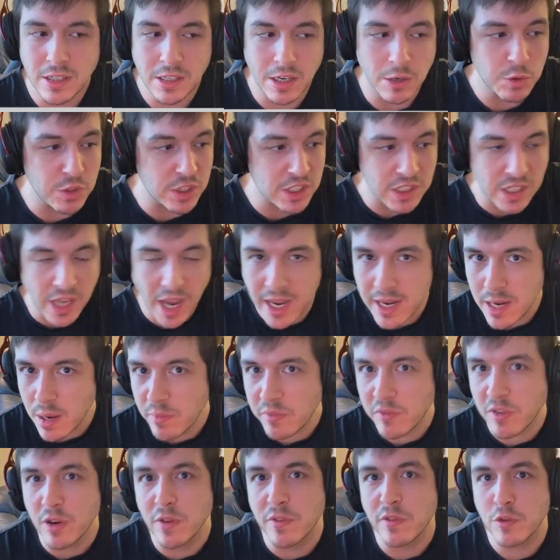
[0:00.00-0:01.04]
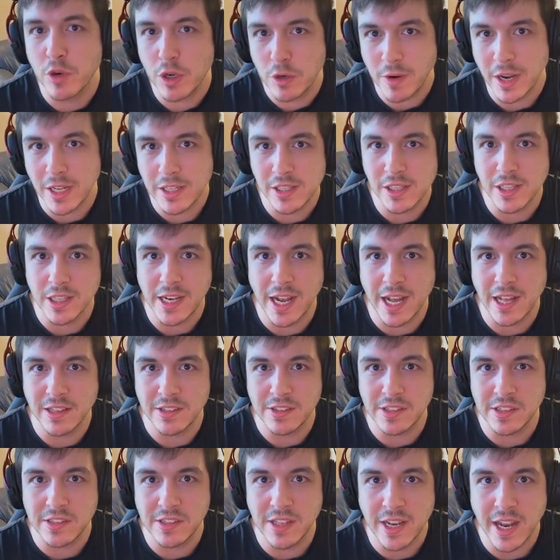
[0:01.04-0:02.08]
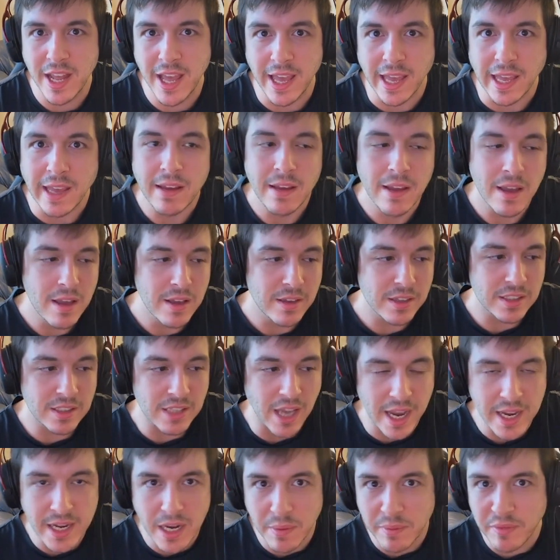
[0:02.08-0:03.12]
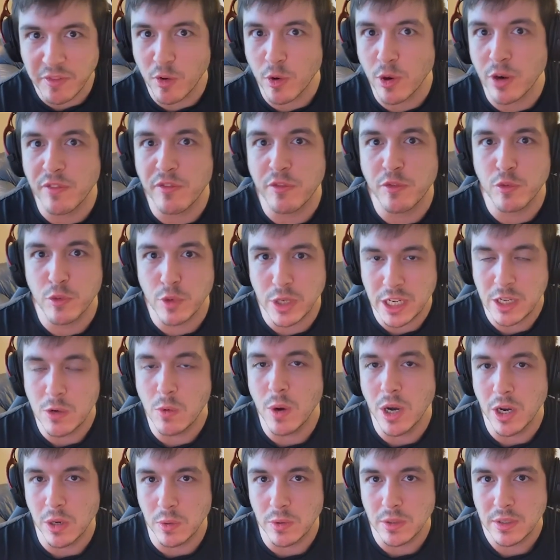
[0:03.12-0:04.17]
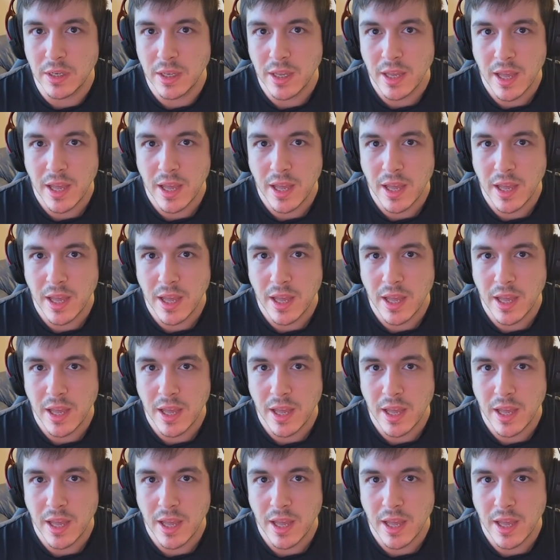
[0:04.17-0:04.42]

Sign up for a free rental analysis today. Sign up for a free quote.